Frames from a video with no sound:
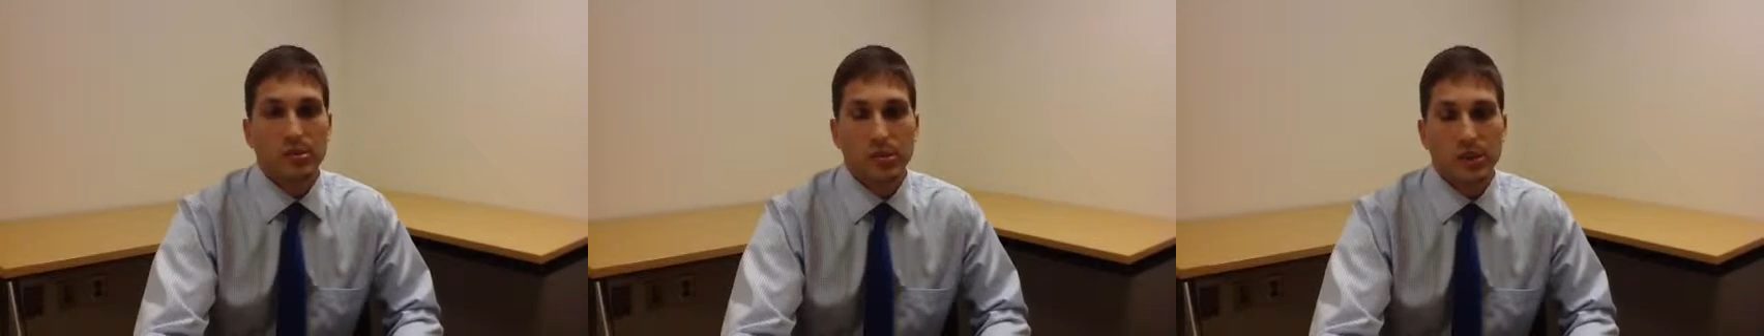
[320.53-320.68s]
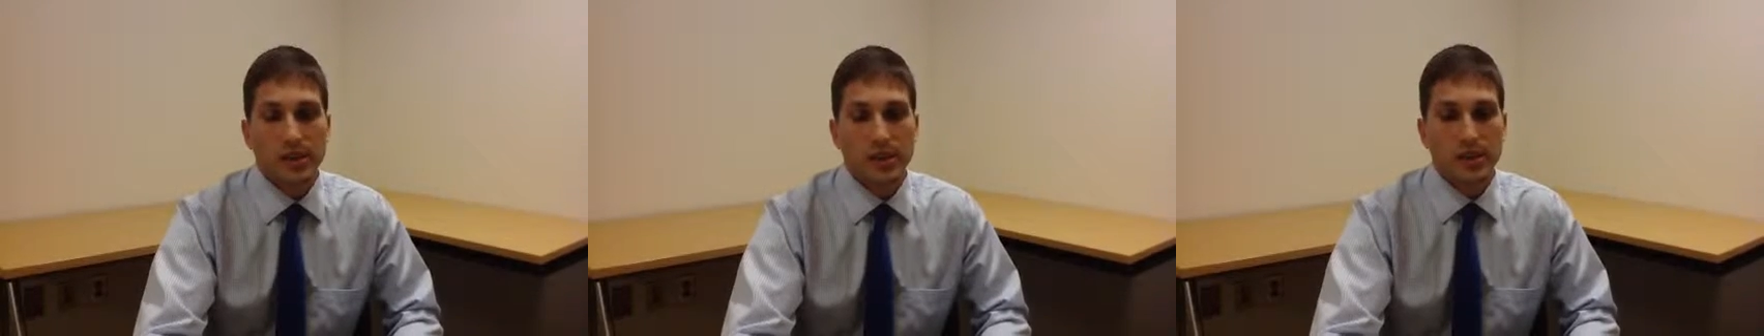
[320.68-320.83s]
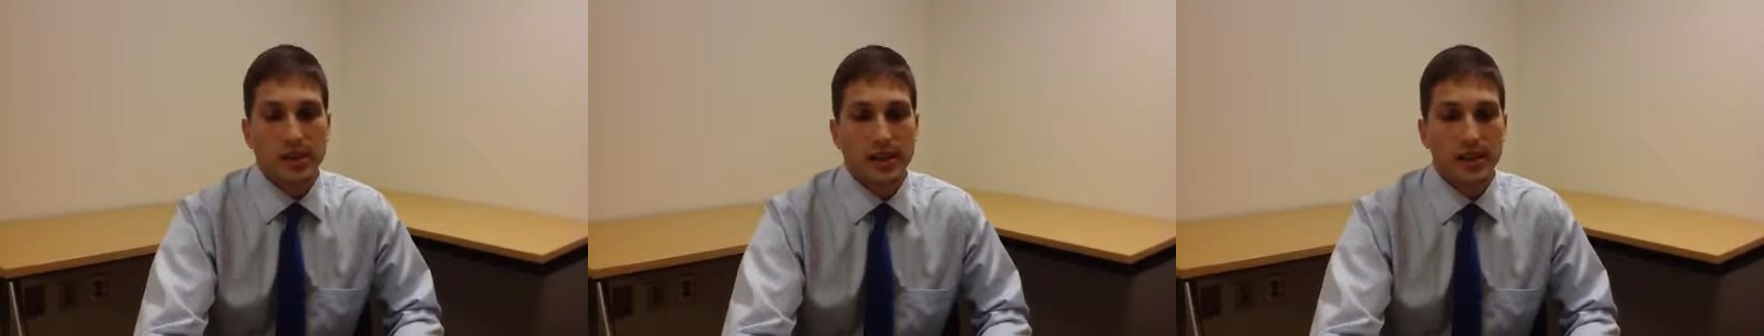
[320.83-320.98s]

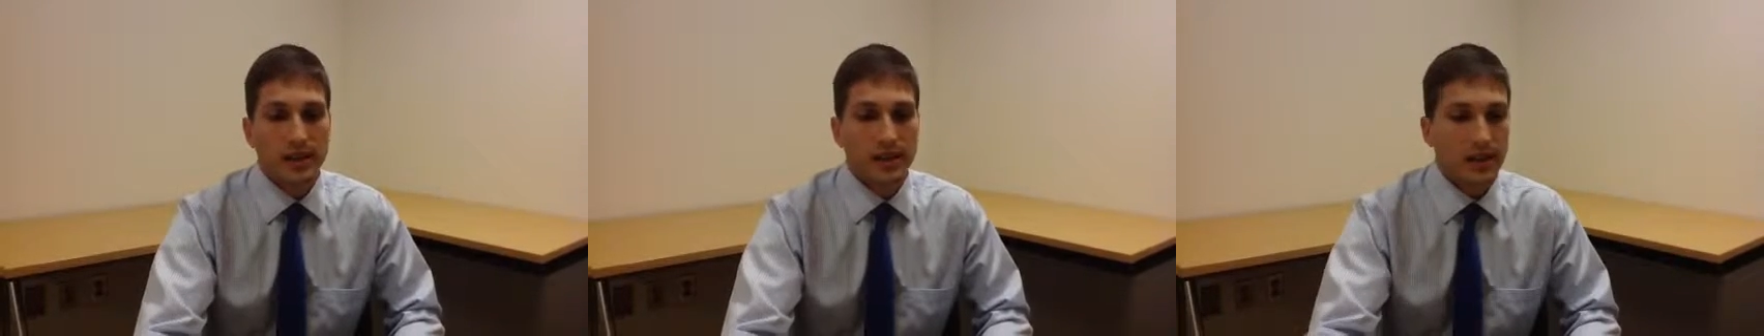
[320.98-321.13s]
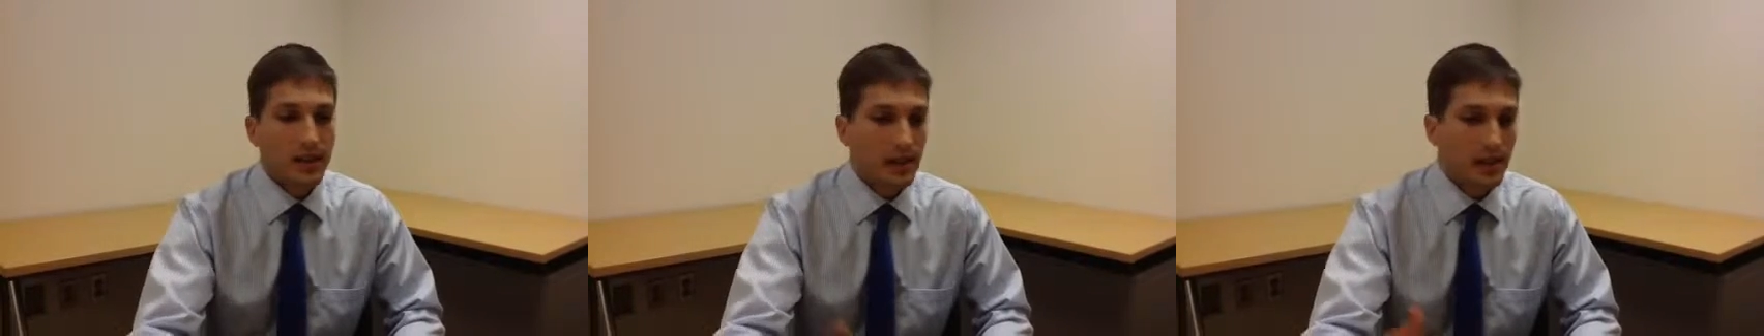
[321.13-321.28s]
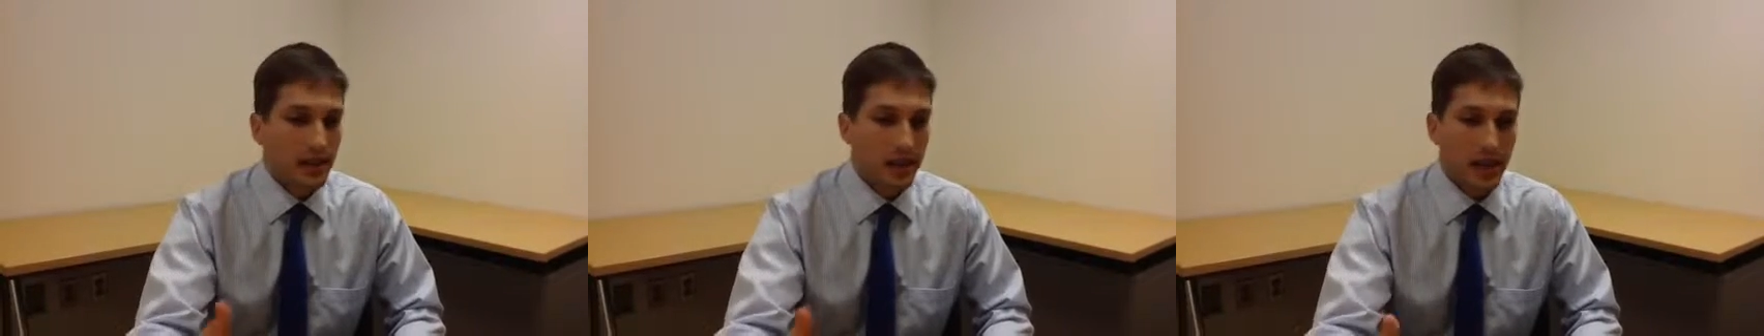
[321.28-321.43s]

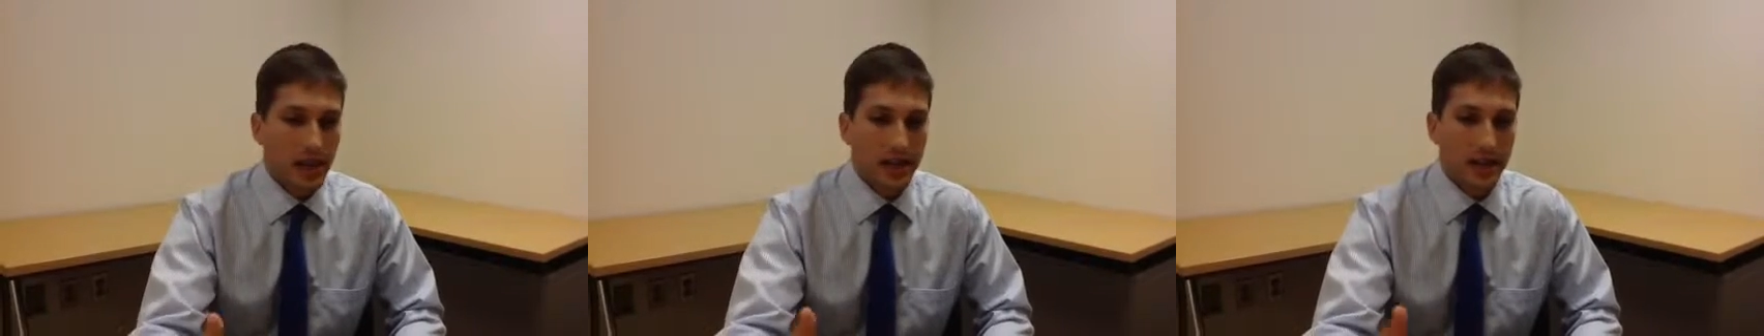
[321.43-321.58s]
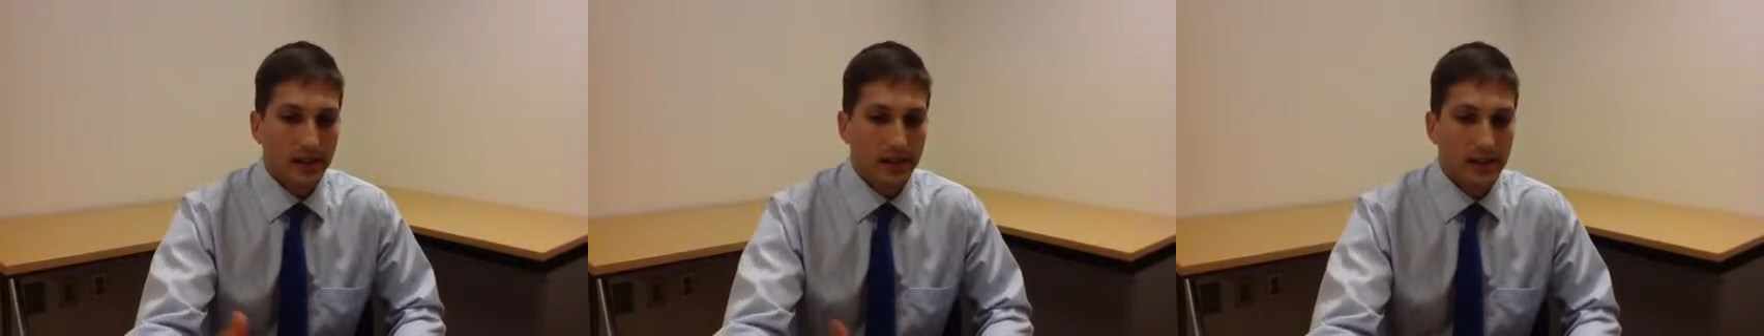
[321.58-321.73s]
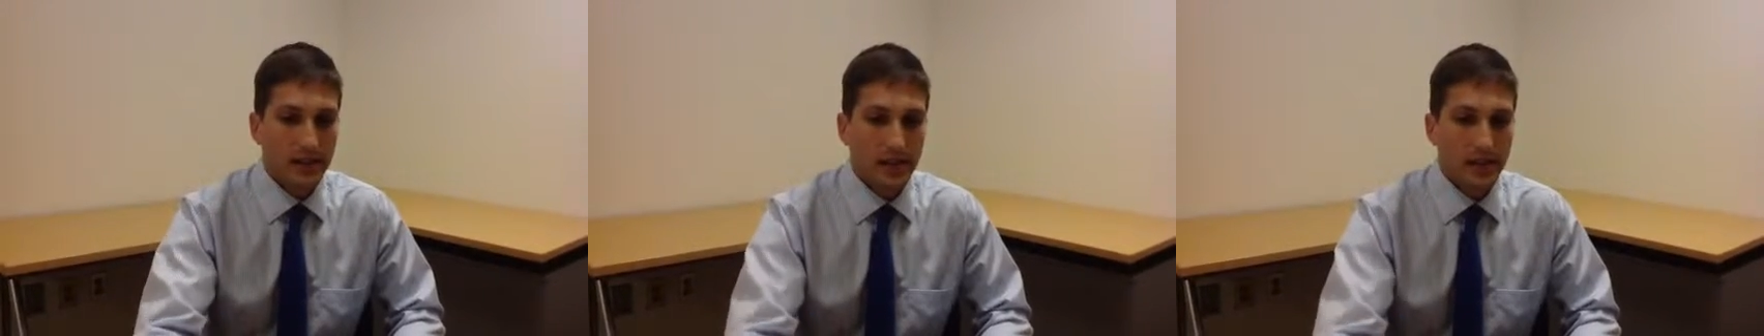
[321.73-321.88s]
breathing,
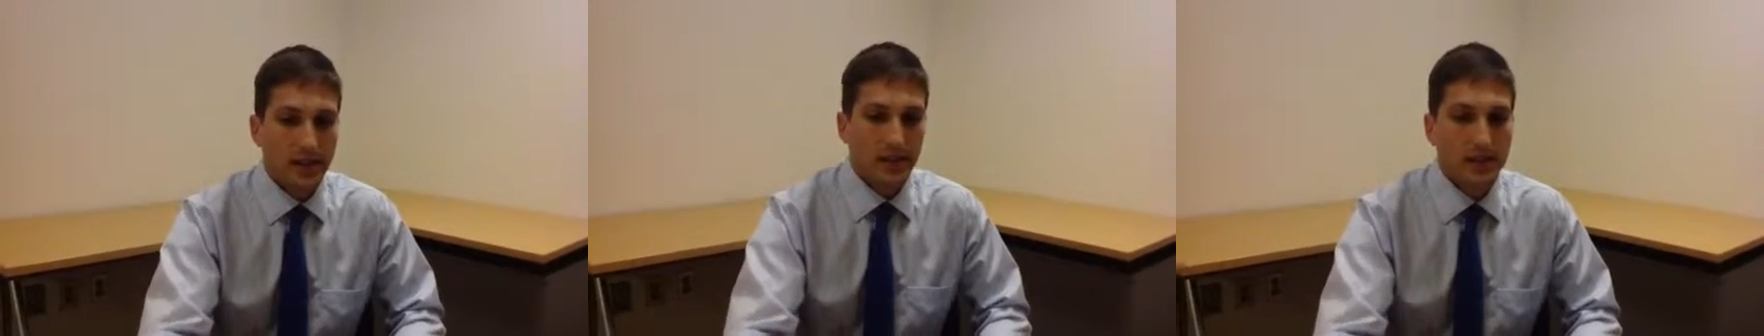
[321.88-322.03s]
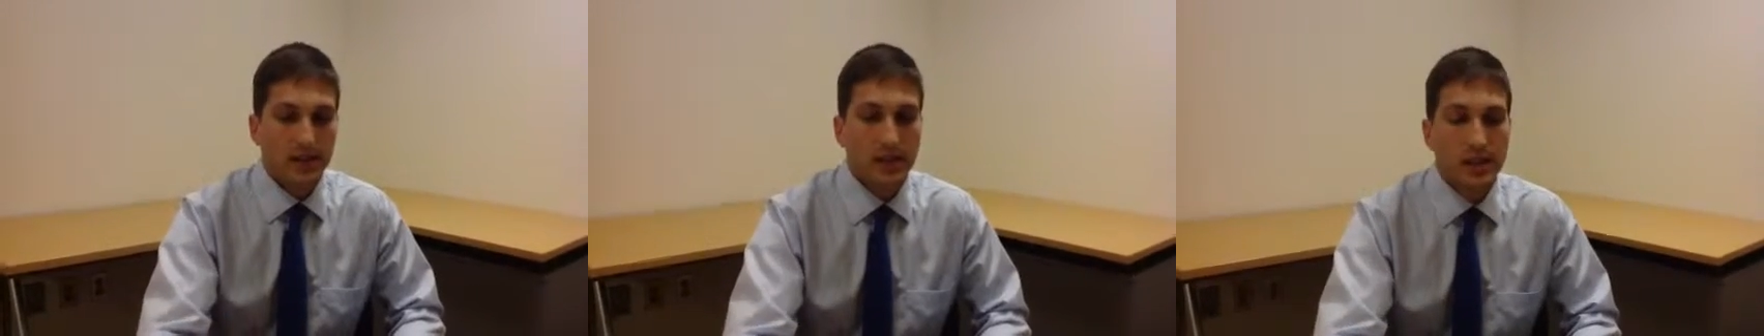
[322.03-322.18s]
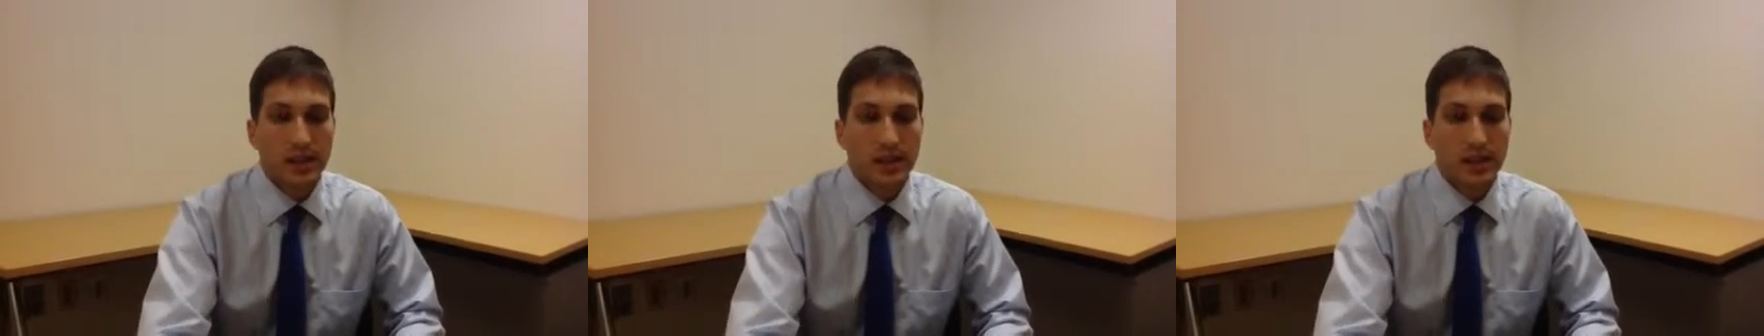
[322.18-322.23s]
and uh,